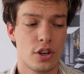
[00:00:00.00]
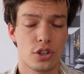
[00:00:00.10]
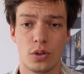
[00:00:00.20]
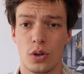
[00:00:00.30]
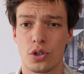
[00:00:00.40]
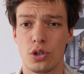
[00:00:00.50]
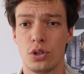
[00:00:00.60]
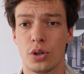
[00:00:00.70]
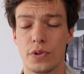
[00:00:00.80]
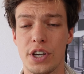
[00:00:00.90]
So also do
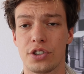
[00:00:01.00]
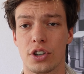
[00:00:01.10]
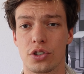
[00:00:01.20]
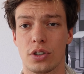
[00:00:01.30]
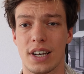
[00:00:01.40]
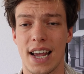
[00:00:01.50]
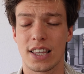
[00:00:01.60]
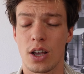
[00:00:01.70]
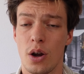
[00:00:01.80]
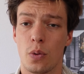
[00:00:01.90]
the research on
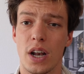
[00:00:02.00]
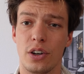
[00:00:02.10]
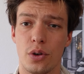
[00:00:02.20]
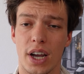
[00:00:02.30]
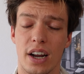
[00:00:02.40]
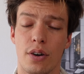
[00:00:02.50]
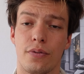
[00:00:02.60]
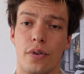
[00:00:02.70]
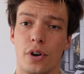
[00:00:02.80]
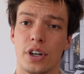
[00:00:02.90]
that when looking
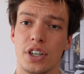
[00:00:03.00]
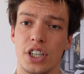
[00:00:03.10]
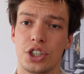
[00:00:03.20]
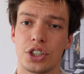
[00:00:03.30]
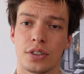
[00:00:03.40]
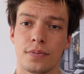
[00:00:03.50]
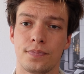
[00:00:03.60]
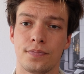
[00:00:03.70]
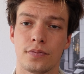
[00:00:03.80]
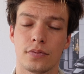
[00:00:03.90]
for a niche.
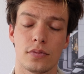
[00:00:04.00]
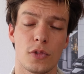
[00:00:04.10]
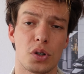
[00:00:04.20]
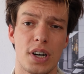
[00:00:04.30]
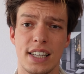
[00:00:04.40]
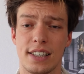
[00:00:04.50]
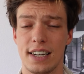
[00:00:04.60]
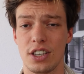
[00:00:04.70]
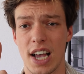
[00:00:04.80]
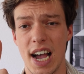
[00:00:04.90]
Alright,
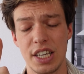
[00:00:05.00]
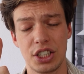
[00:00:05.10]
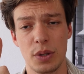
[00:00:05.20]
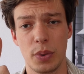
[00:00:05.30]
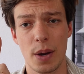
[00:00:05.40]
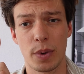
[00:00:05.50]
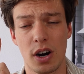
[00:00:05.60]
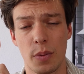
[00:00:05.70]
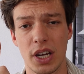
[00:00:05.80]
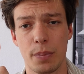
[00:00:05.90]
that is high CPM and
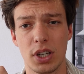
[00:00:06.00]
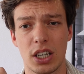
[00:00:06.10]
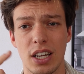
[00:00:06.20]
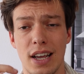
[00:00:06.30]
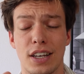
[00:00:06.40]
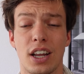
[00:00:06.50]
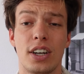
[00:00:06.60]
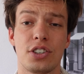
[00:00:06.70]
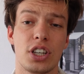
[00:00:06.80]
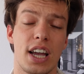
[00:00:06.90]
RPM done. Now
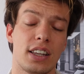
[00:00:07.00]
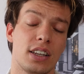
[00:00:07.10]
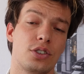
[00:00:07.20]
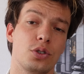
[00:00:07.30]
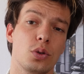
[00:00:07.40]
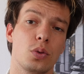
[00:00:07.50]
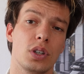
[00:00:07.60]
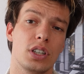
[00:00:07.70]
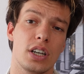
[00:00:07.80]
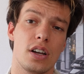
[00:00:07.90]
let's get to
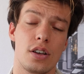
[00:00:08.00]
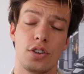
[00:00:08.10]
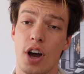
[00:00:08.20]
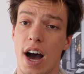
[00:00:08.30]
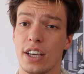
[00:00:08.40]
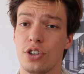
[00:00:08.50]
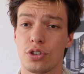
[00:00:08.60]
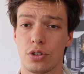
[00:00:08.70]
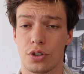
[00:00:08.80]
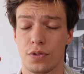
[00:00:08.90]
the high
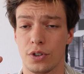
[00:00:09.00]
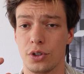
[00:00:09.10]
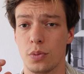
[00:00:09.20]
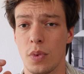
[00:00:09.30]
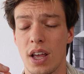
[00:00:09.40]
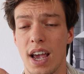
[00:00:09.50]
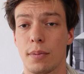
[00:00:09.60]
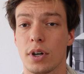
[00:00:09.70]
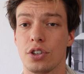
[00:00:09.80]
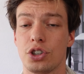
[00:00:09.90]
search volume, and
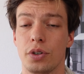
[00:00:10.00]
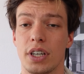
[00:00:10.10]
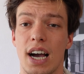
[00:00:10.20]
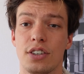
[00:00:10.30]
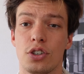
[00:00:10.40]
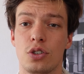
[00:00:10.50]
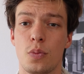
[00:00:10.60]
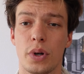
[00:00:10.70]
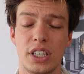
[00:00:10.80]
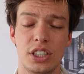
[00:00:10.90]
I'm gonna show you guys a
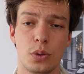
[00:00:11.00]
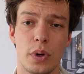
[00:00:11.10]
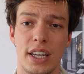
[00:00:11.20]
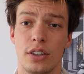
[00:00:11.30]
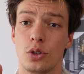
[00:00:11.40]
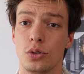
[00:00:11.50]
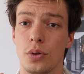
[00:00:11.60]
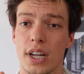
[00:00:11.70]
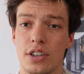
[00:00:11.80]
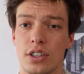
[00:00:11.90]
super easy way to
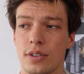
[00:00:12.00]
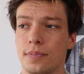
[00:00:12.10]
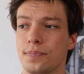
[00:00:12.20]
do this.